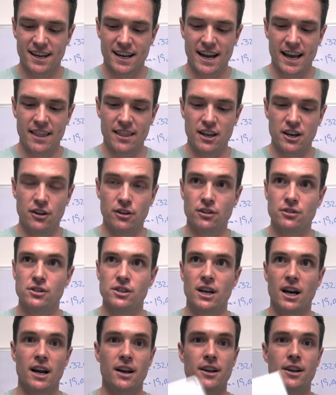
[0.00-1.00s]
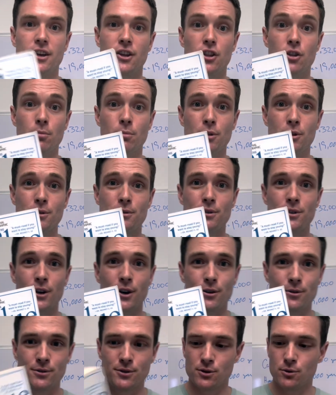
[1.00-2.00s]
And then you also got the Blue
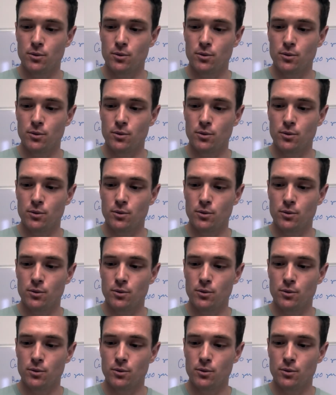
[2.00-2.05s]
Zones,